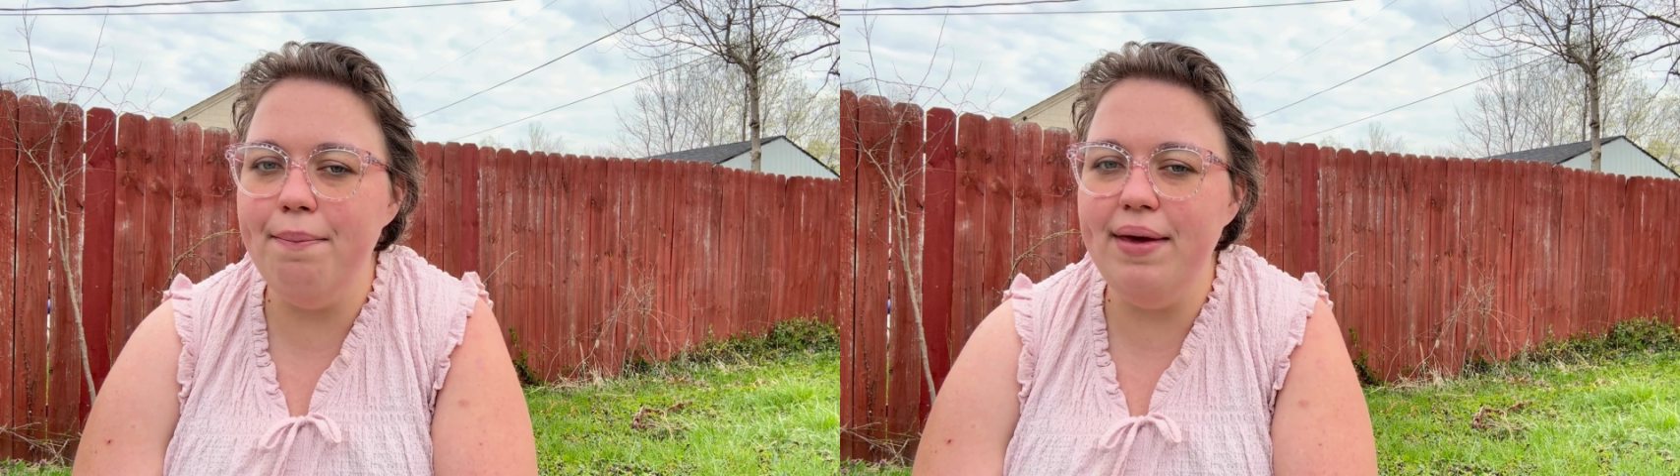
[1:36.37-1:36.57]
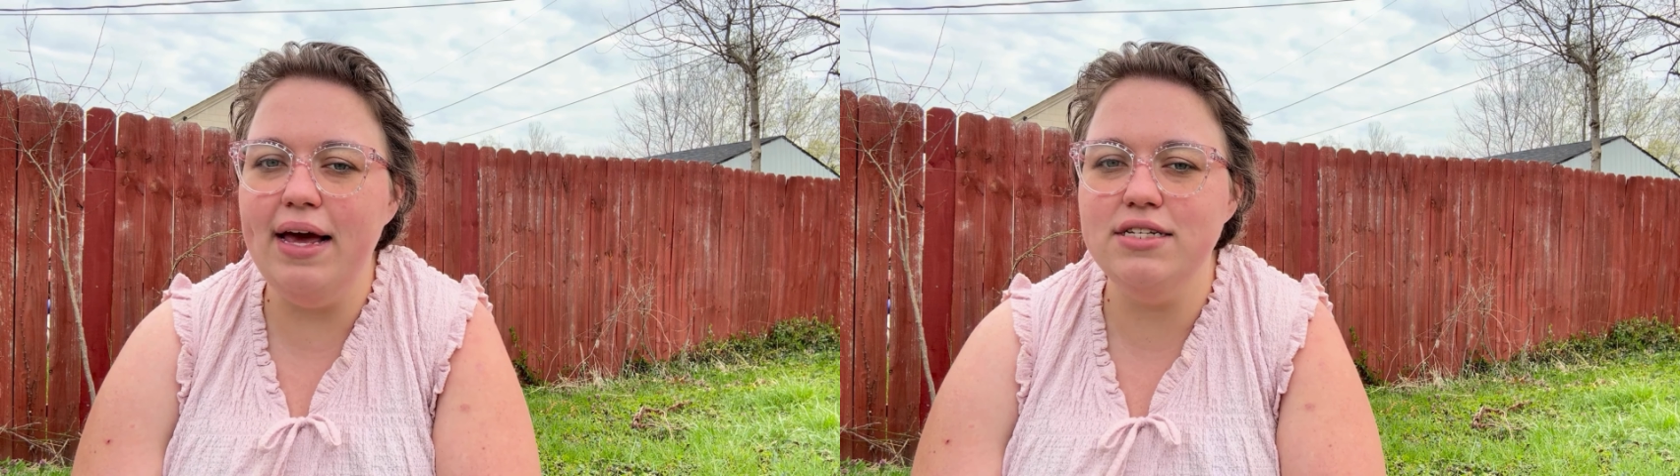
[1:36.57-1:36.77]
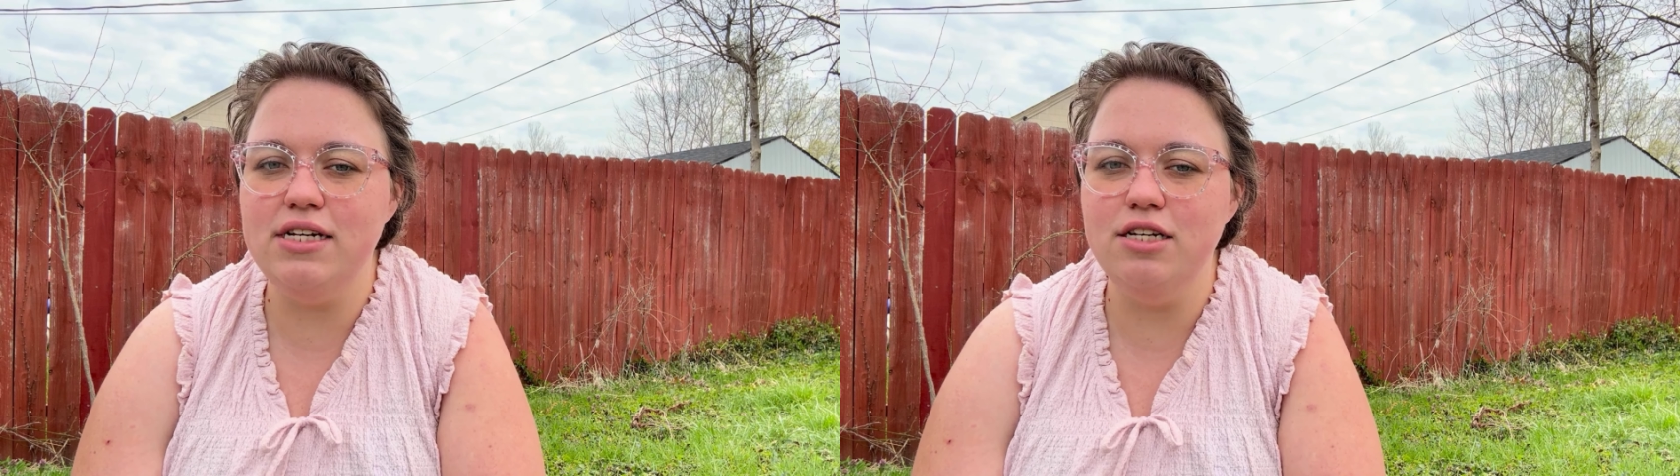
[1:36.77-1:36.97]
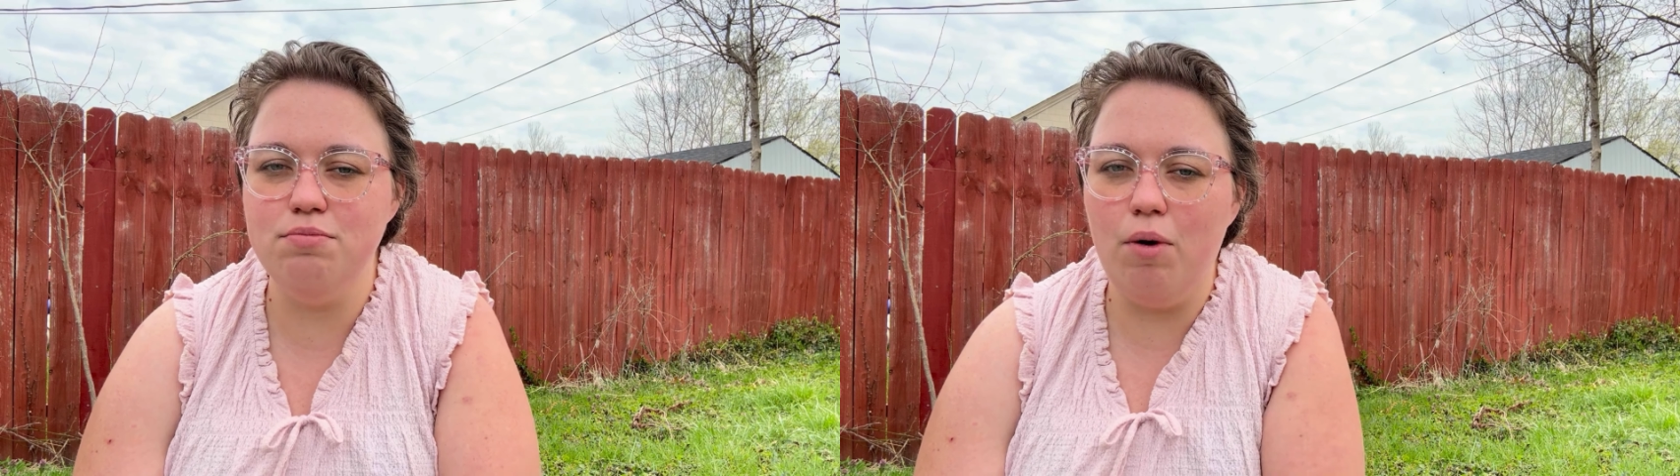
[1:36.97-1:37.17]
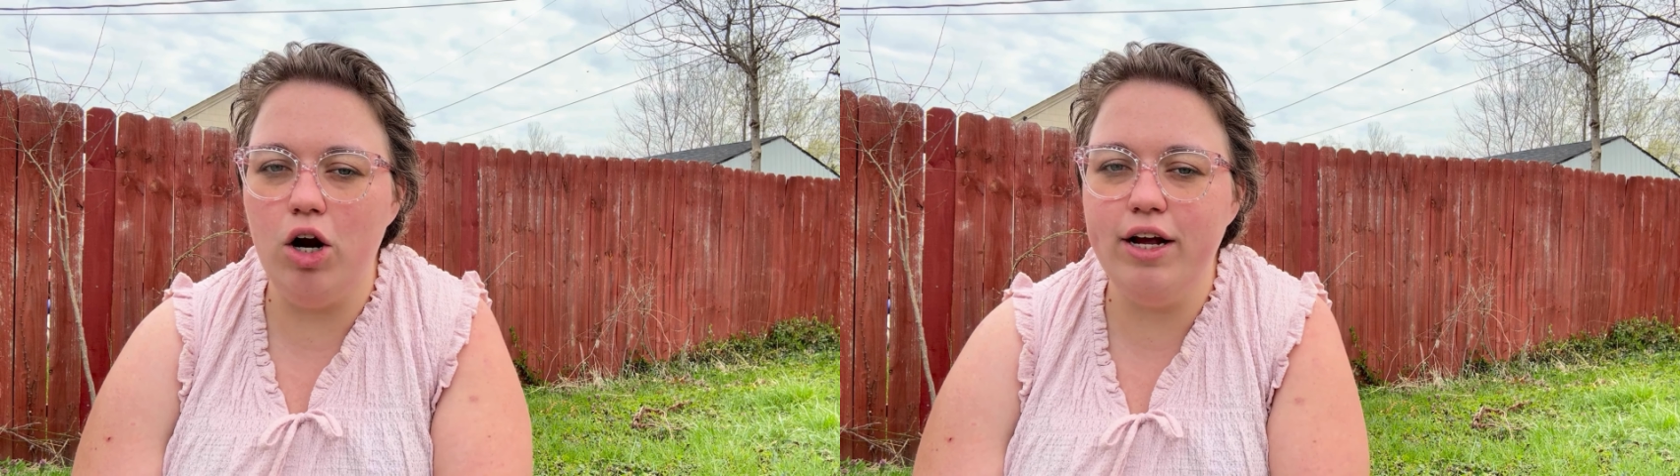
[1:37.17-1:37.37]
because it is
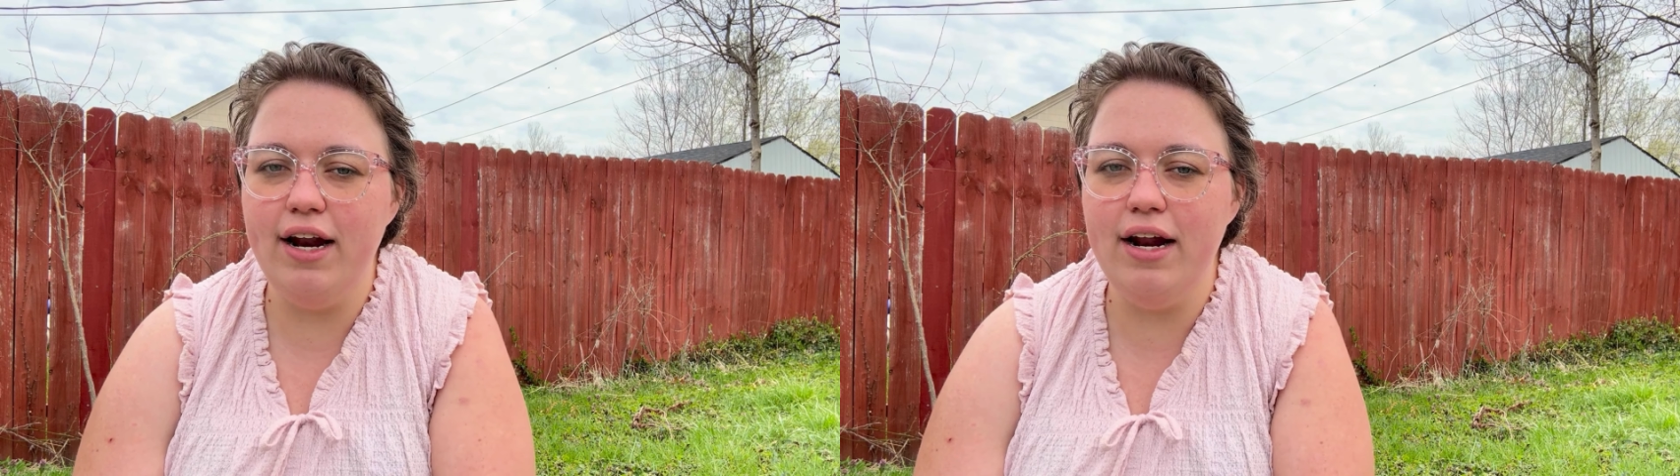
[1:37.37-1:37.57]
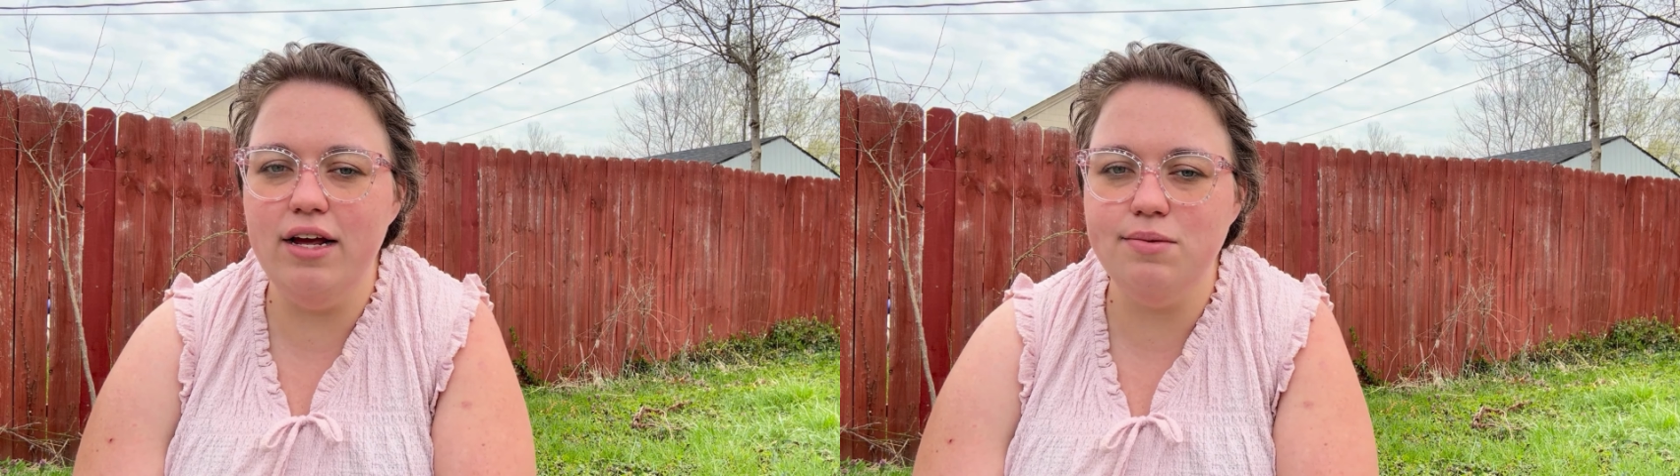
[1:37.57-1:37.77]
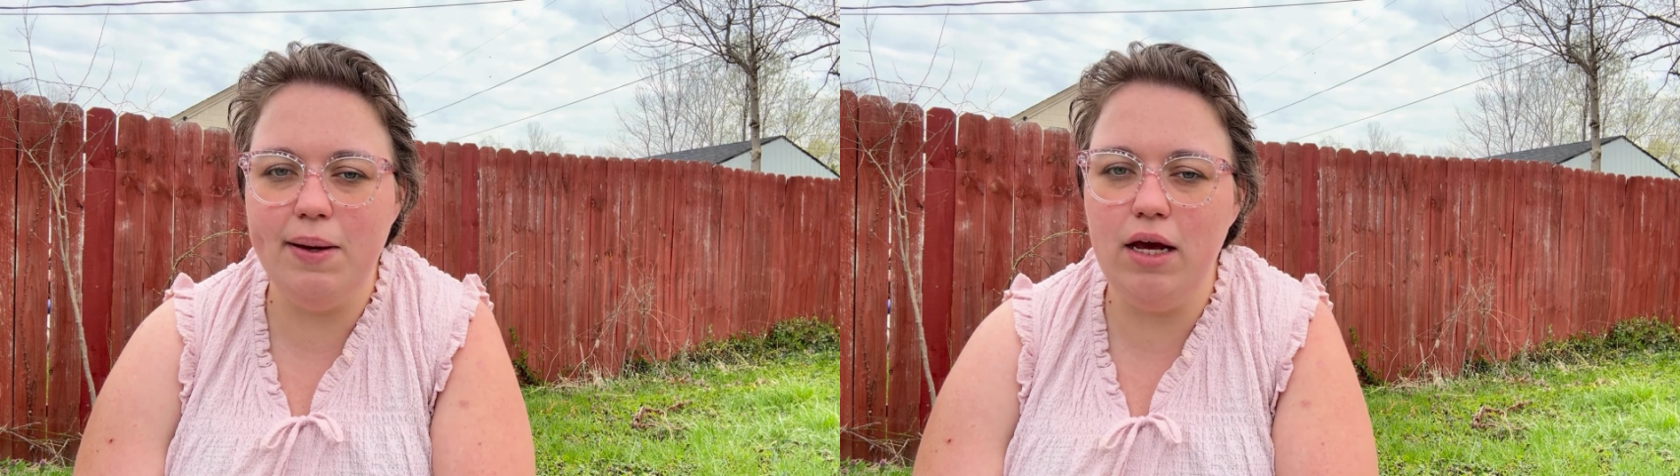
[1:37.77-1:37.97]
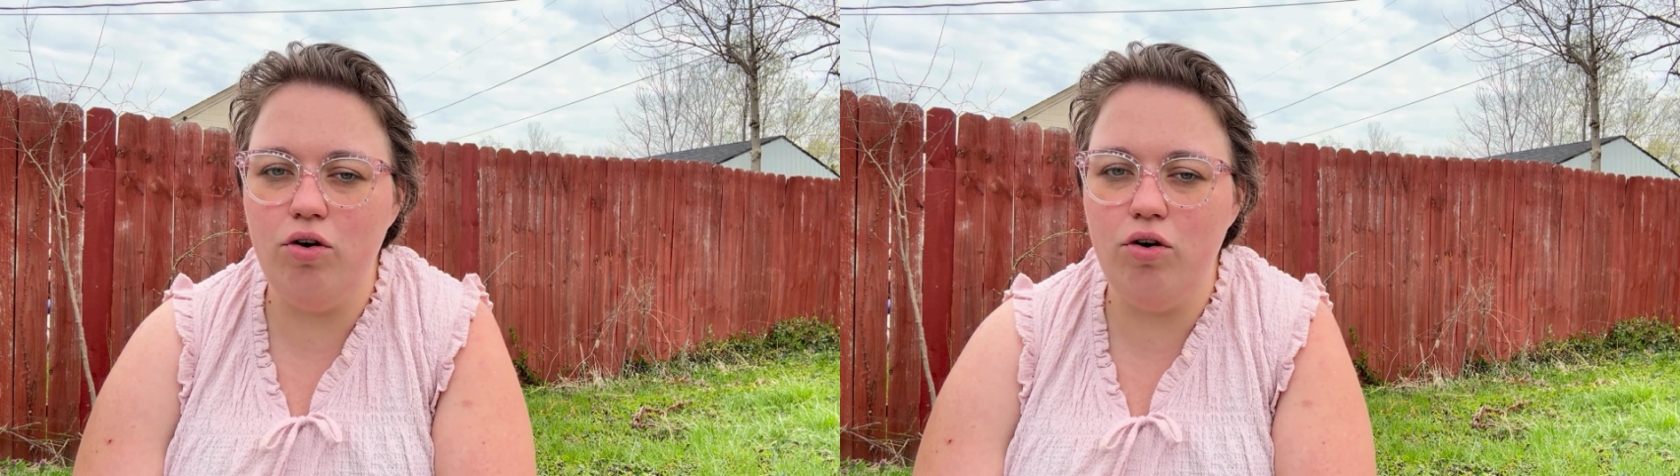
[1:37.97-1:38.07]
marketed as being